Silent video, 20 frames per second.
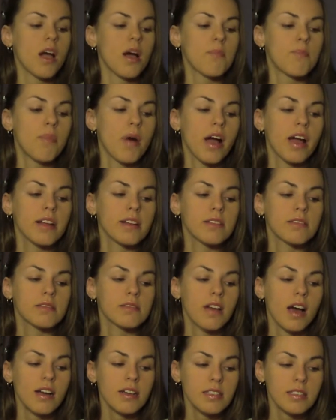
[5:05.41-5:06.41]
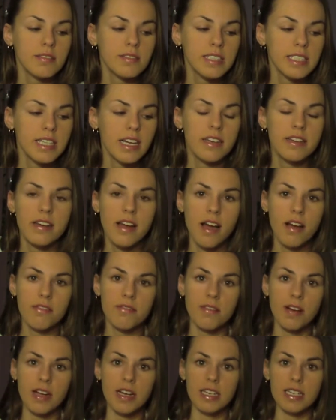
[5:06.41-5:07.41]
But luckily
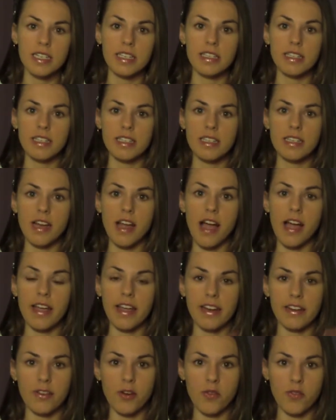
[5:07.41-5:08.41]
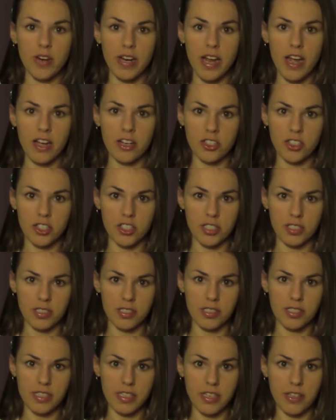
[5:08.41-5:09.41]
enough, I had no
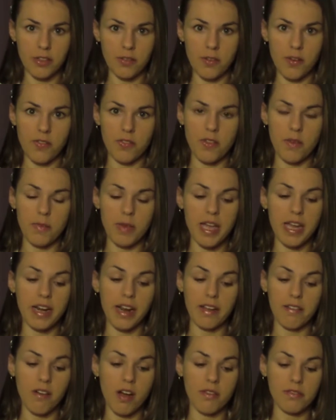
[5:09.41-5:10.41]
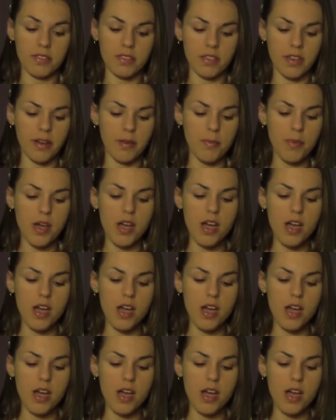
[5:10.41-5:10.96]
reactions to either of them, and I loved them.